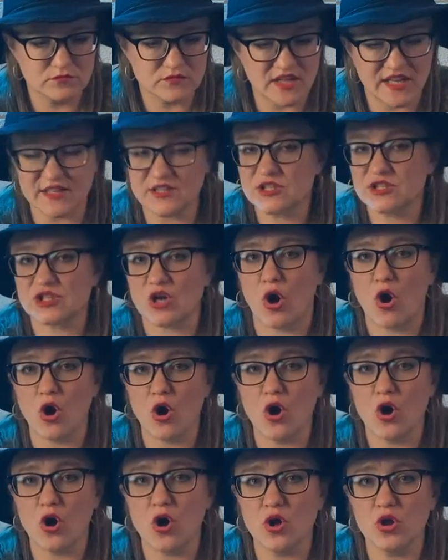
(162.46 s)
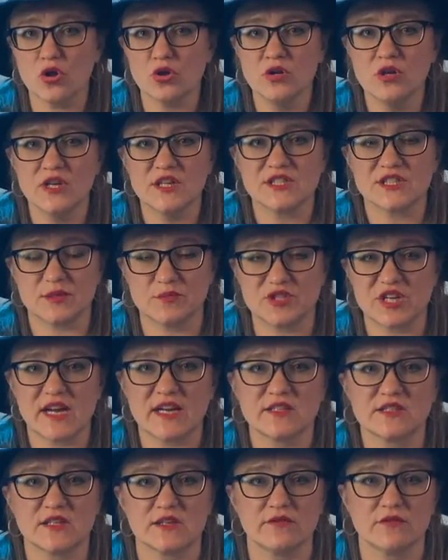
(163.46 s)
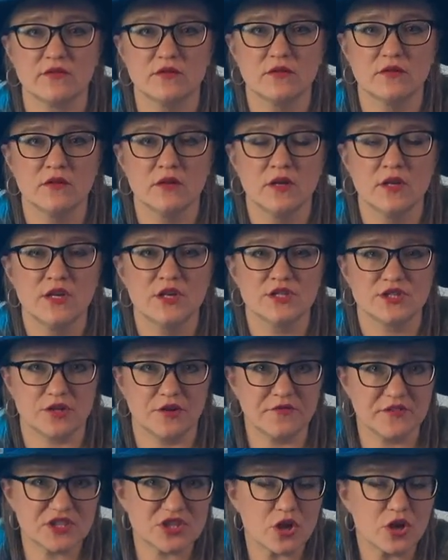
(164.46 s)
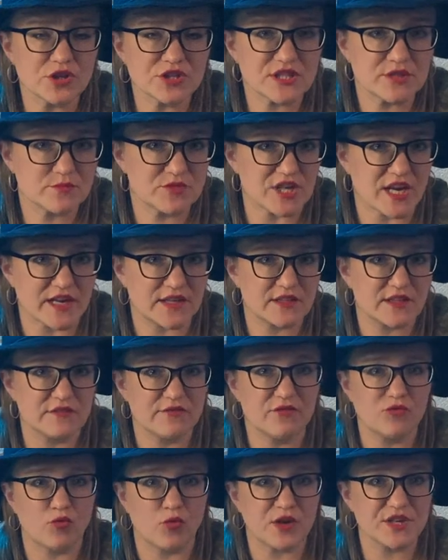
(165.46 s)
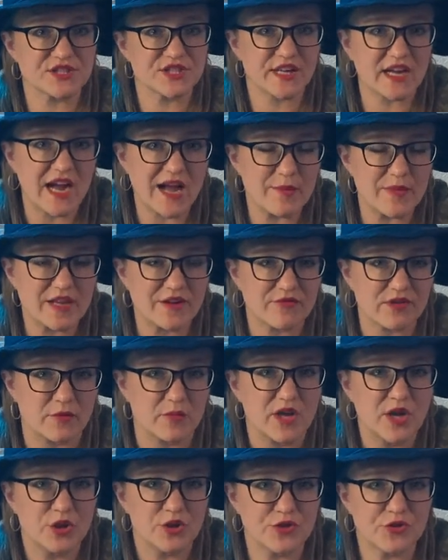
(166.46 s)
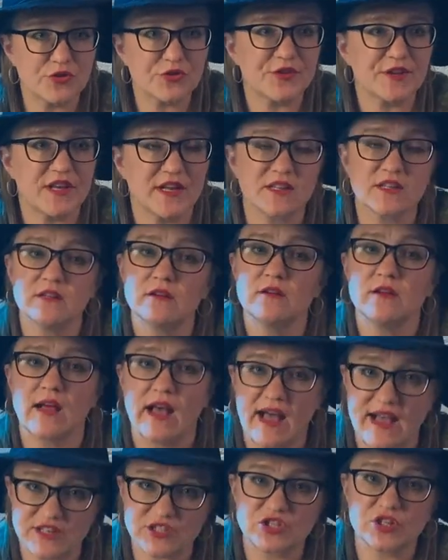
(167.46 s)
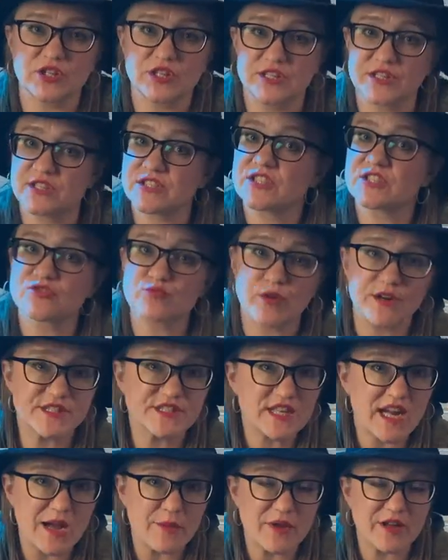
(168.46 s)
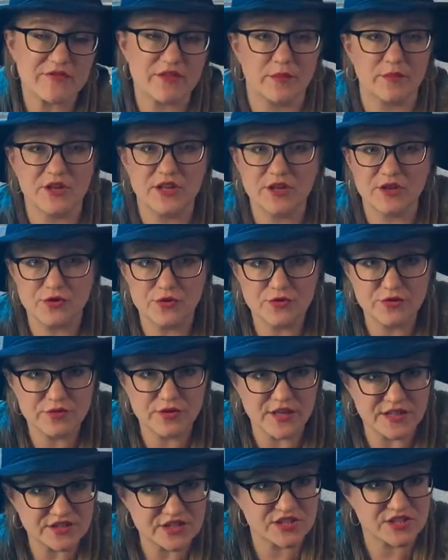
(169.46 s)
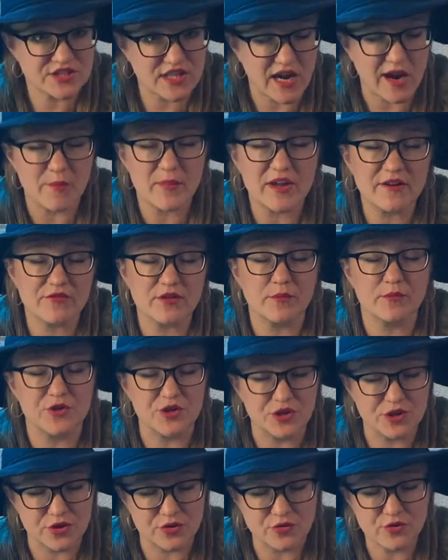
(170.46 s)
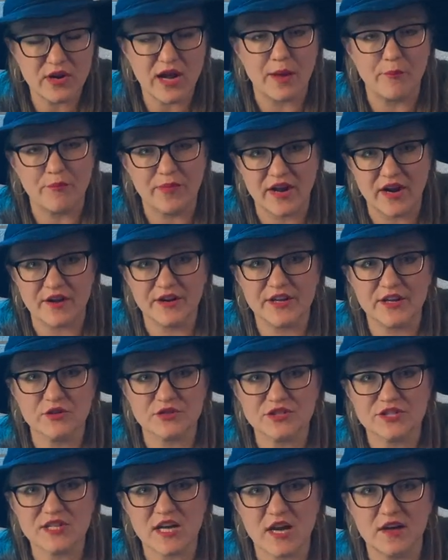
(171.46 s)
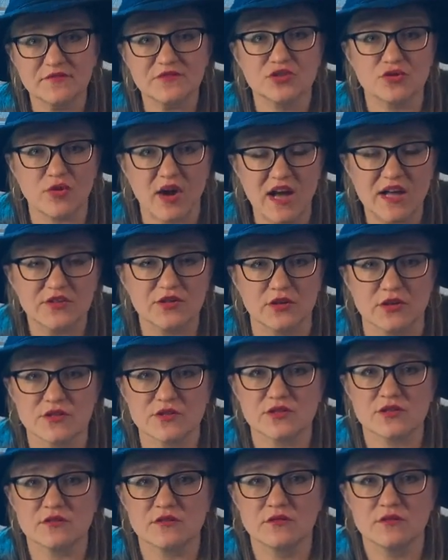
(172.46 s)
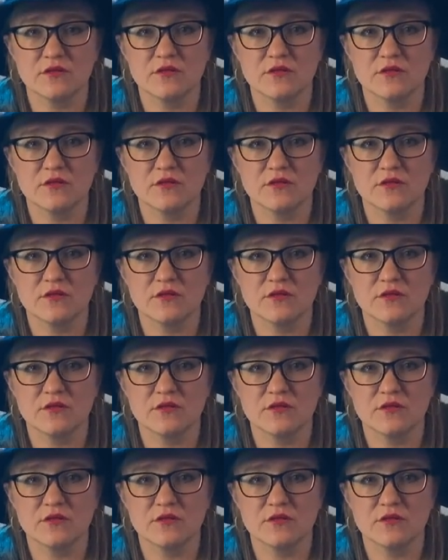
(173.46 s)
it is all subjective. So if it's all subjective, where's it coming from? You think, actually, this is where it's coming from. You, it is coming from you comparing yourself to others.